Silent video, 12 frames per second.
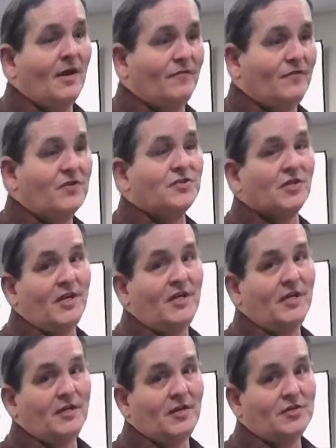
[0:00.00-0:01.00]
if there's a
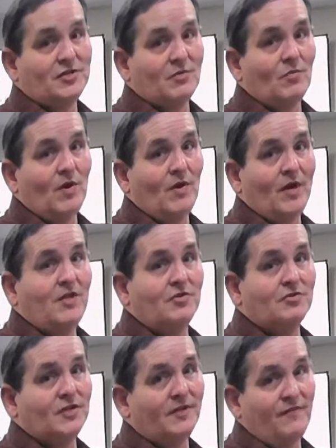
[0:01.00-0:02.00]
leak in there somewhere, it
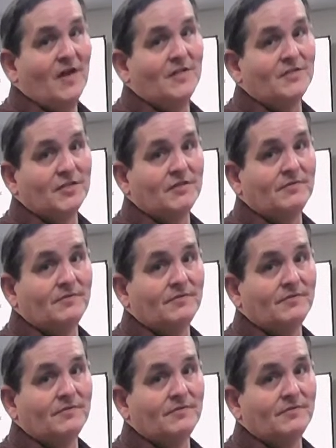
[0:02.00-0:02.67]
usually finds it.